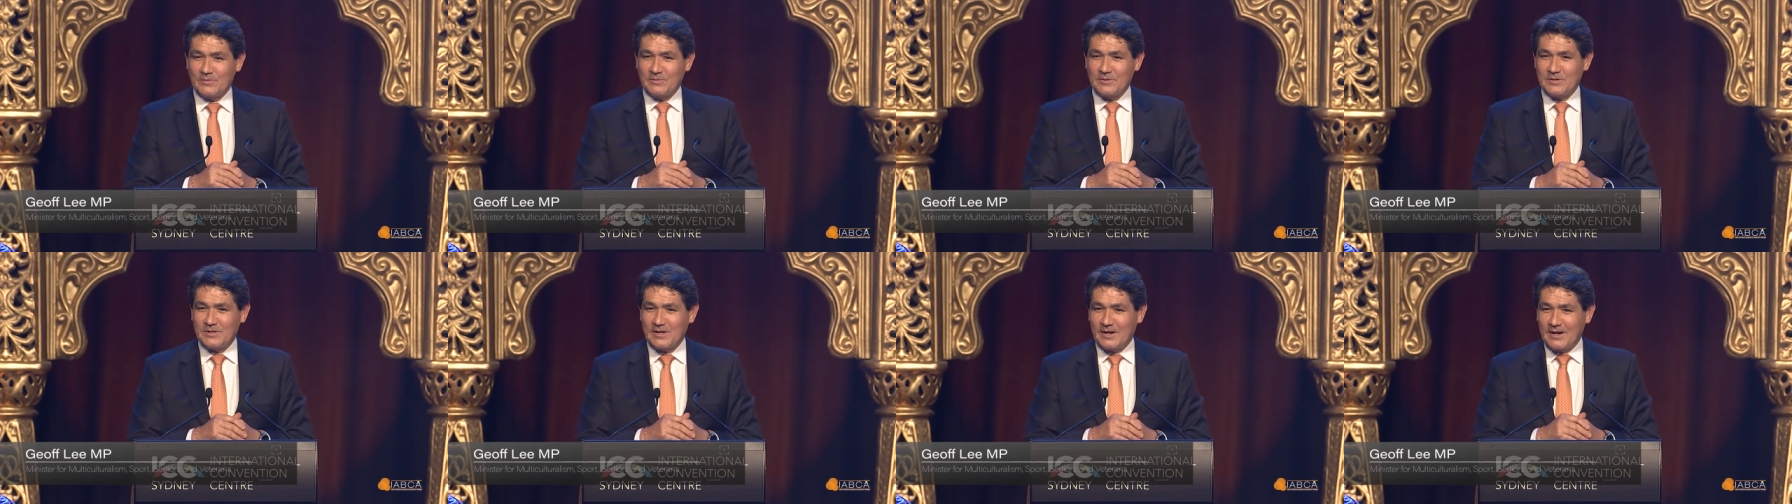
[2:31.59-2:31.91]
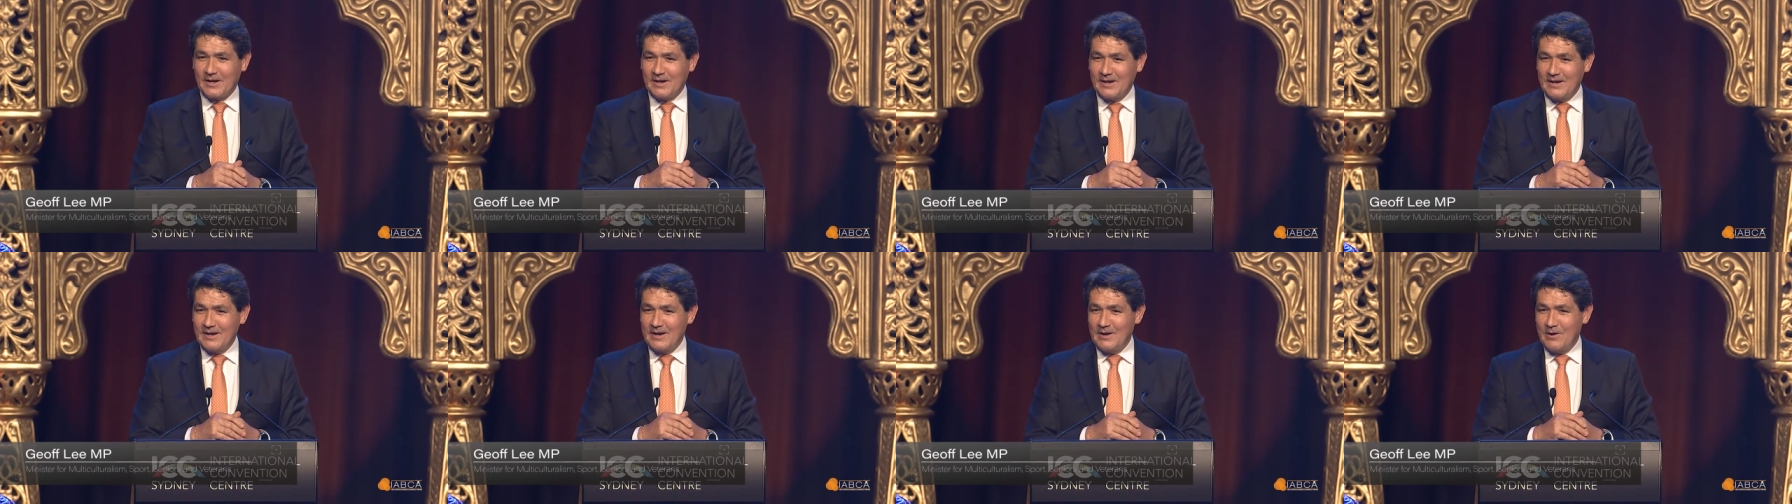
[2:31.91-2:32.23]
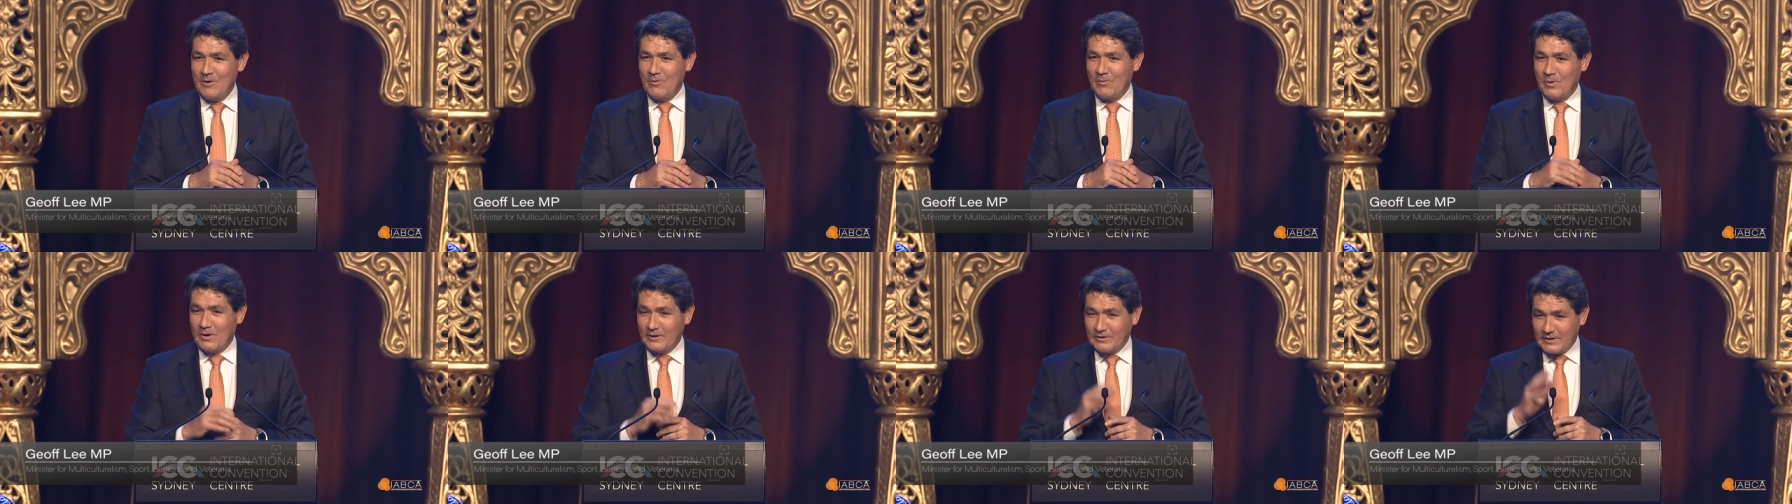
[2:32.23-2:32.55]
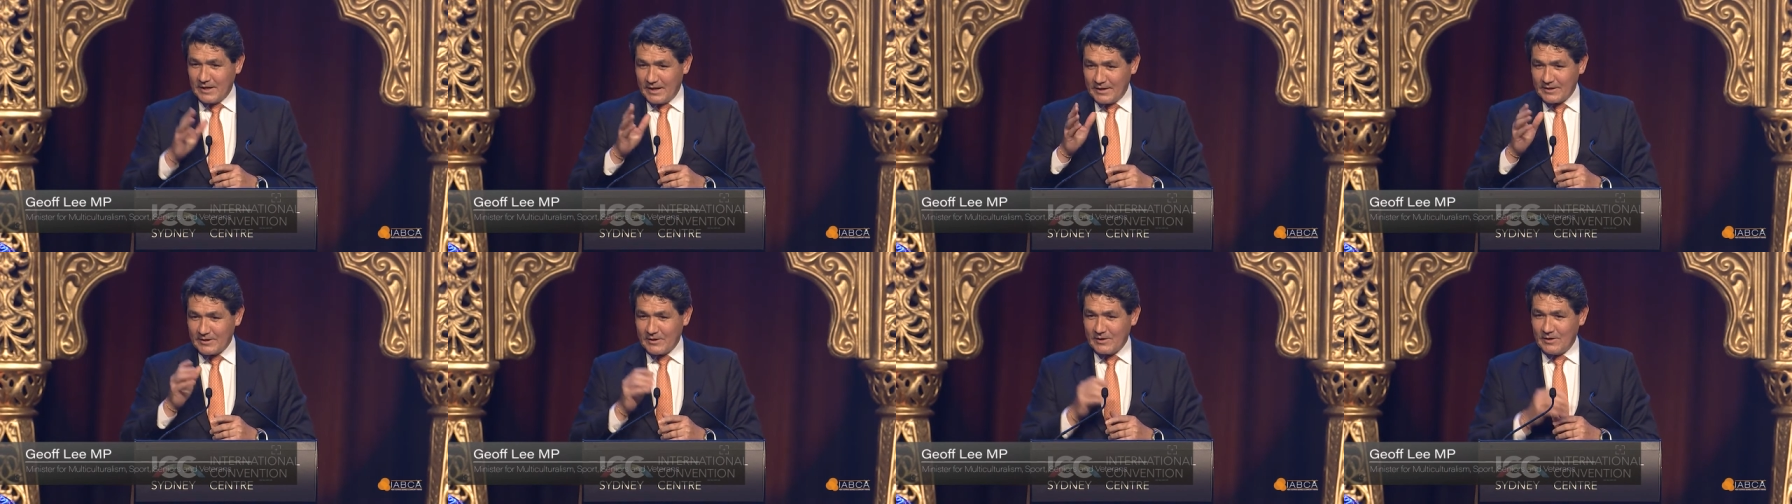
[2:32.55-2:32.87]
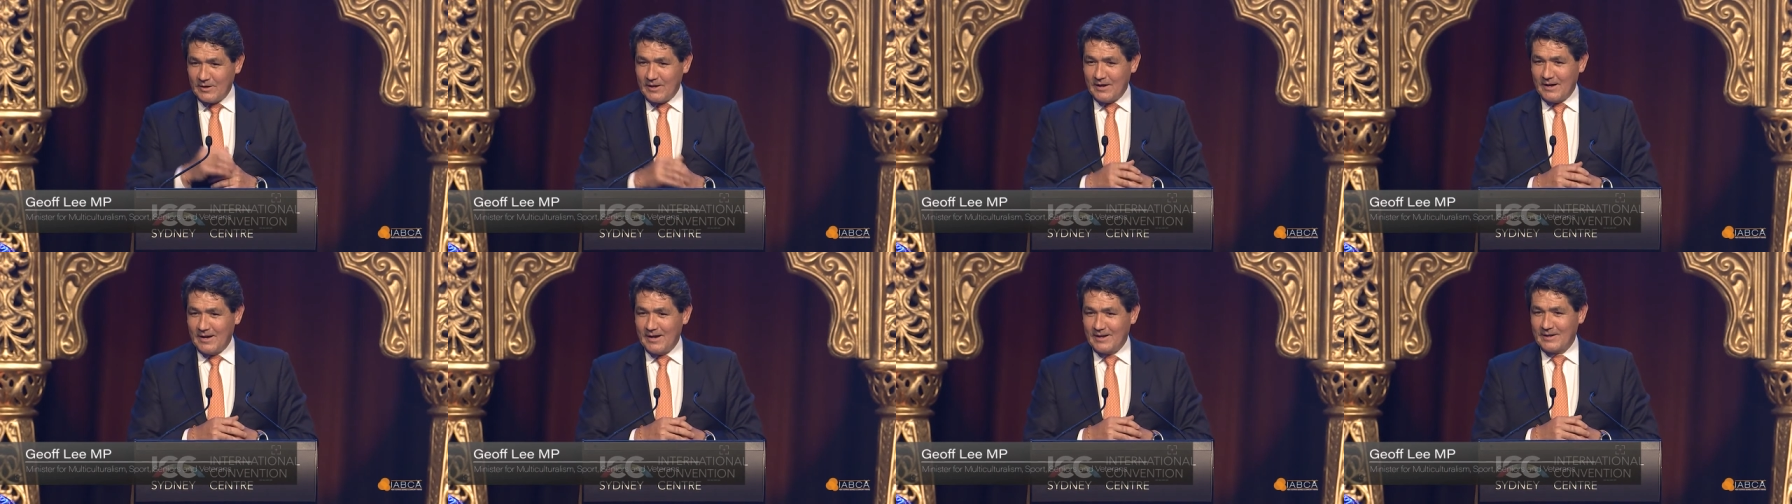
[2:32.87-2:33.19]
So well done,
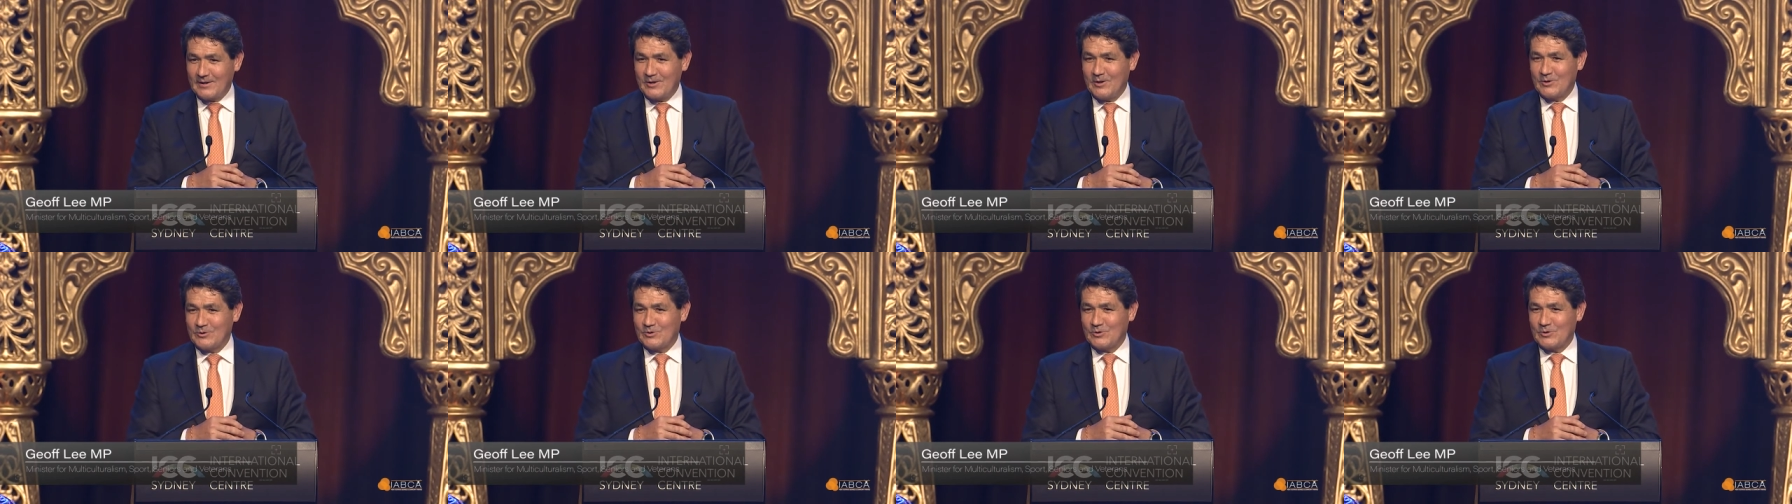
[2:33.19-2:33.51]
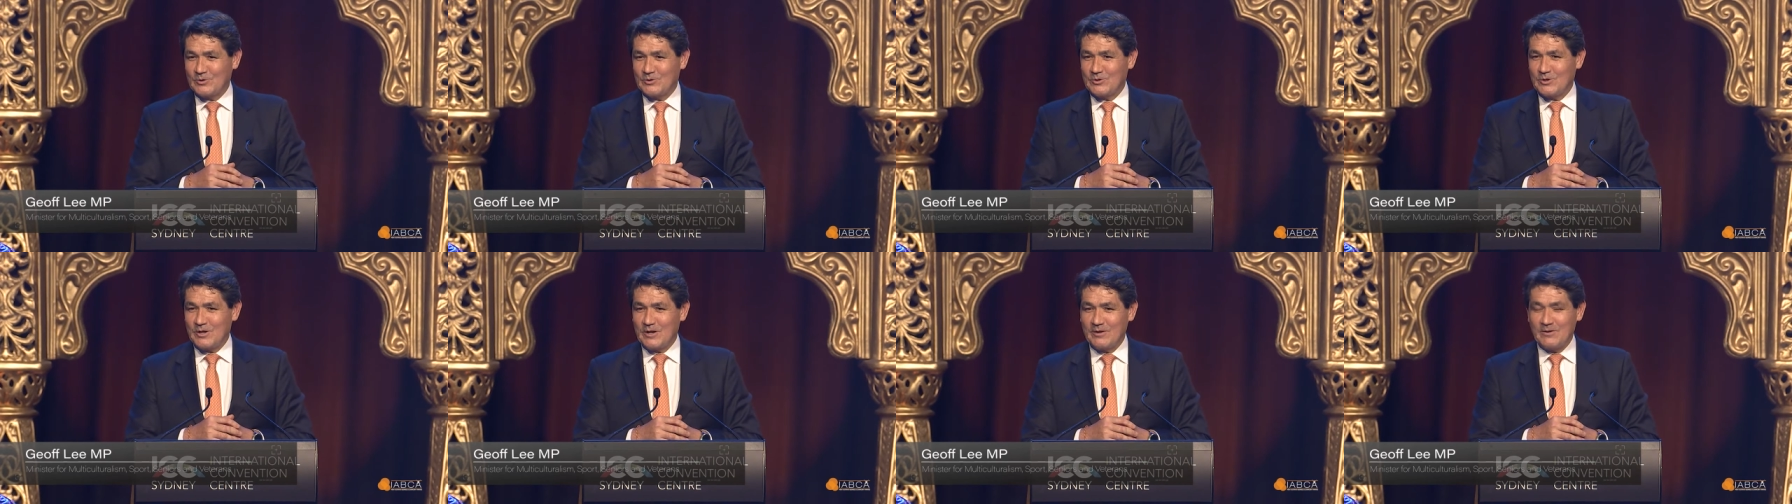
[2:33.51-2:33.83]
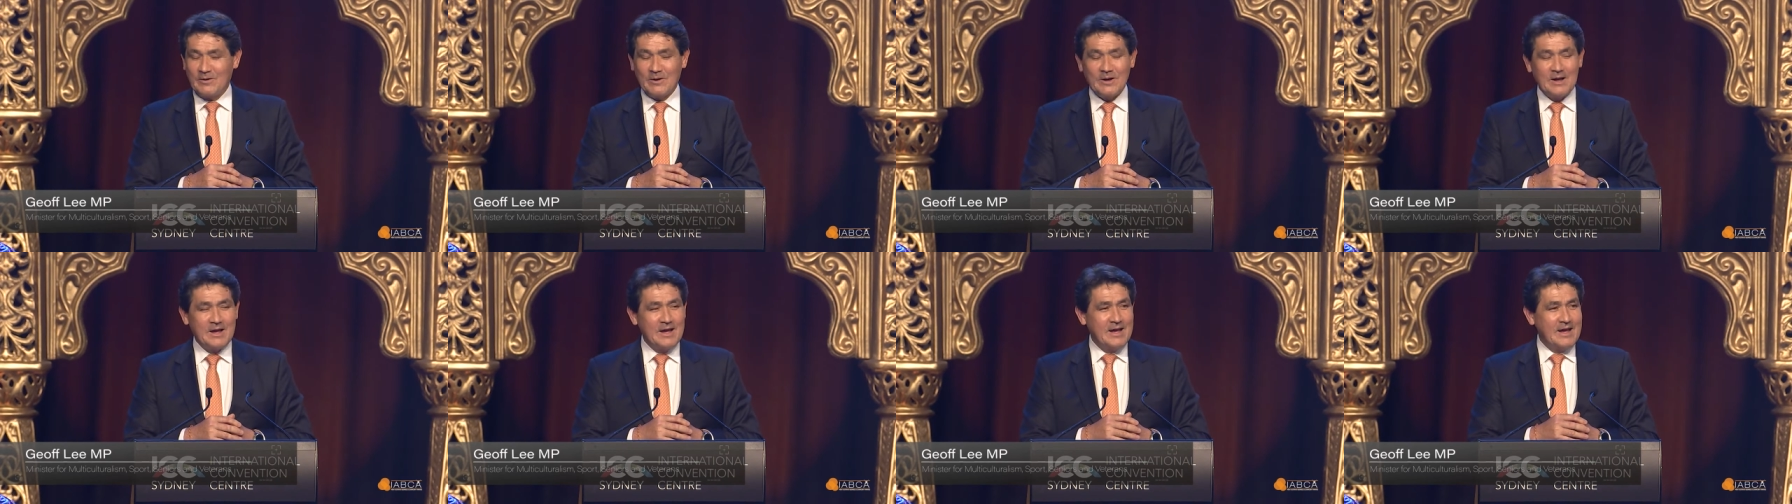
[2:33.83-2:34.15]
uh, Consul General.